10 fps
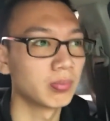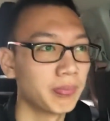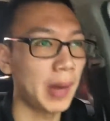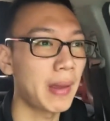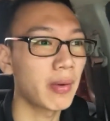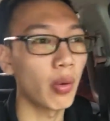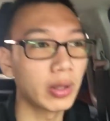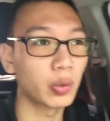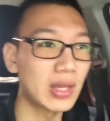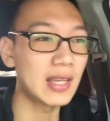maybe I'm
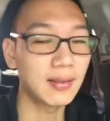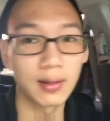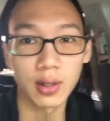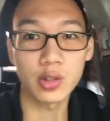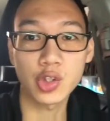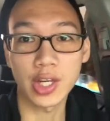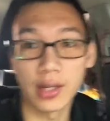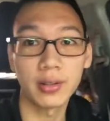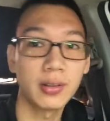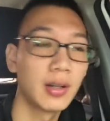going to eat lunch
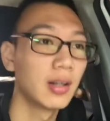here,